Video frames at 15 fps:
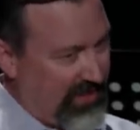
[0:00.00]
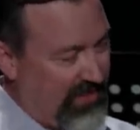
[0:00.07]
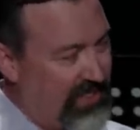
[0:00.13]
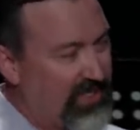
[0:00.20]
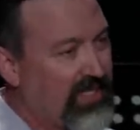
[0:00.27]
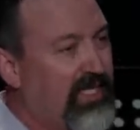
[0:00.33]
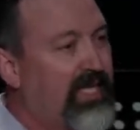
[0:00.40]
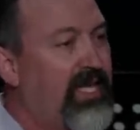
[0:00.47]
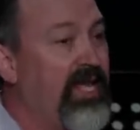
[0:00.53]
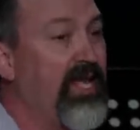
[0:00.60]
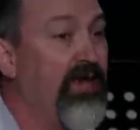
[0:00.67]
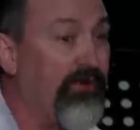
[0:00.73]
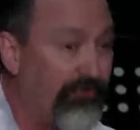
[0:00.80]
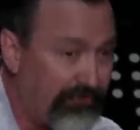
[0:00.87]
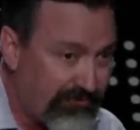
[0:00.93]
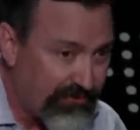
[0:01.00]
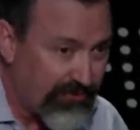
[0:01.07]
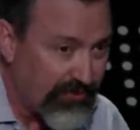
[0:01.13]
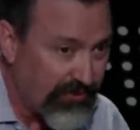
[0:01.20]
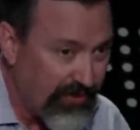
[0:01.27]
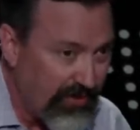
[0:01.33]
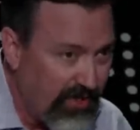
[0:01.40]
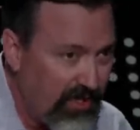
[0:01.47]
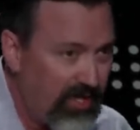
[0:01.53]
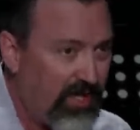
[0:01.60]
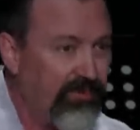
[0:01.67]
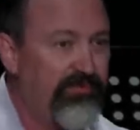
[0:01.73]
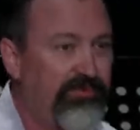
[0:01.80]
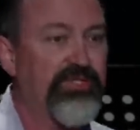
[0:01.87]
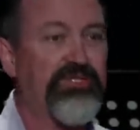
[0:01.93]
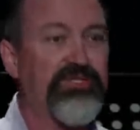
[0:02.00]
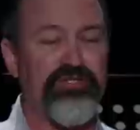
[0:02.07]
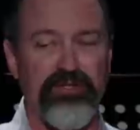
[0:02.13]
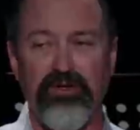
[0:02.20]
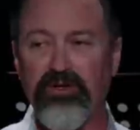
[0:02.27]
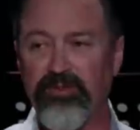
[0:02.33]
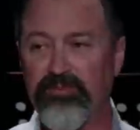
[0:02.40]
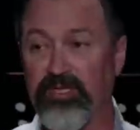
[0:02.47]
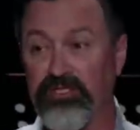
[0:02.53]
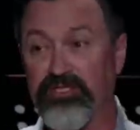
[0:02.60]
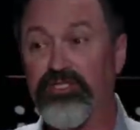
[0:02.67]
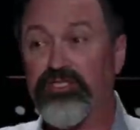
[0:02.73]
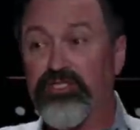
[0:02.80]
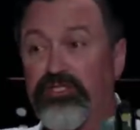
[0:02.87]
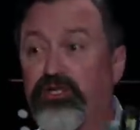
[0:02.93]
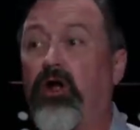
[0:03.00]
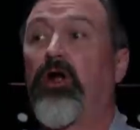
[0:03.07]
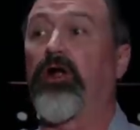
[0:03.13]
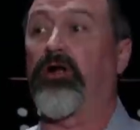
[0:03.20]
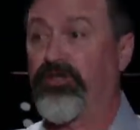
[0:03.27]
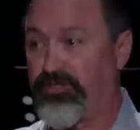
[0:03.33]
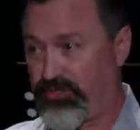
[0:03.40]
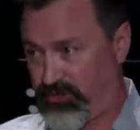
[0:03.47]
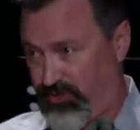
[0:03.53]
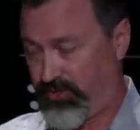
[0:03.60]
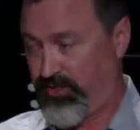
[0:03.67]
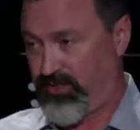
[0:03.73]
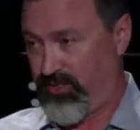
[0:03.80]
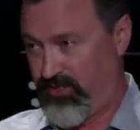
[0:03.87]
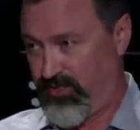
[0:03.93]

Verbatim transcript: The gift of discernment starts